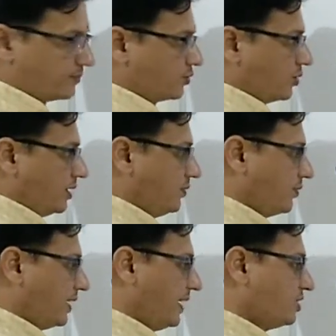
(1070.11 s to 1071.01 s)
So,
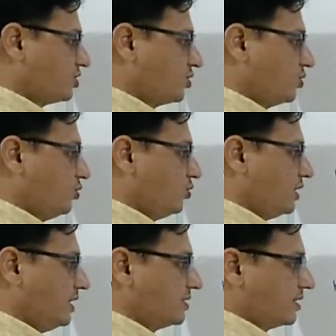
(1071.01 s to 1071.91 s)
if H2
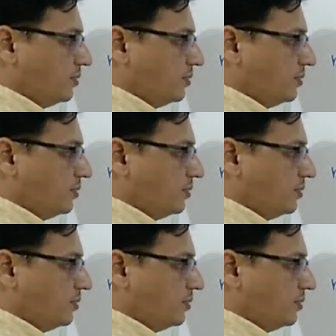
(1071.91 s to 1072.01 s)
is